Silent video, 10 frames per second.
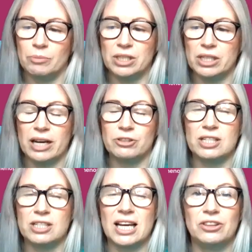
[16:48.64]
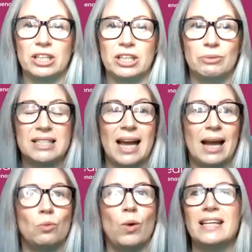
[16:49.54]
You know, she said that it was
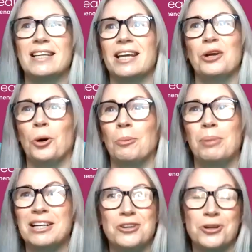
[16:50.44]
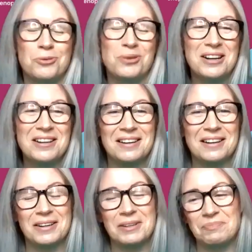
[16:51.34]
like waking up anew,
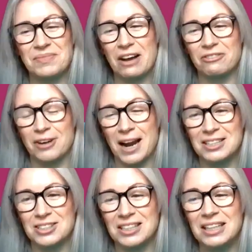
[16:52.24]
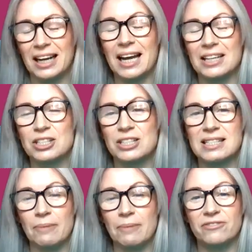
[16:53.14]
afresh. And actually,
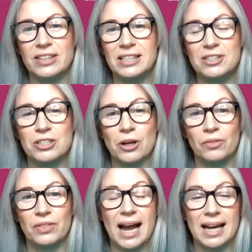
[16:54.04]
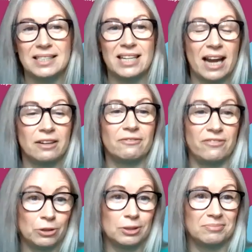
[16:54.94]
Sam featured on the ITN
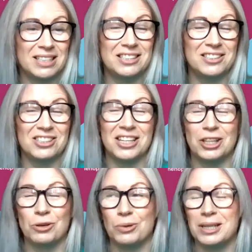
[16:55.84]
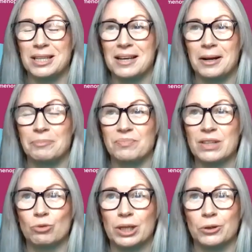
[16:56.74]
film, didn't she, that we
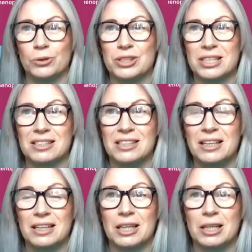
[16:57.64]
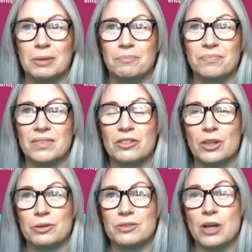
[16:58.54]
recorded,
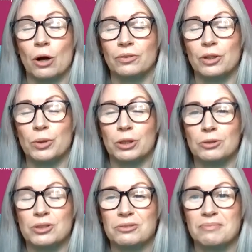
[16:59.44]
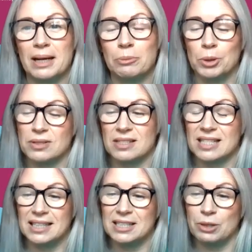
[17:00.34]
that's on the World Menopause
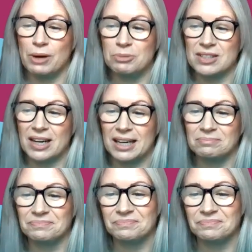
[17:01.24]
Society website.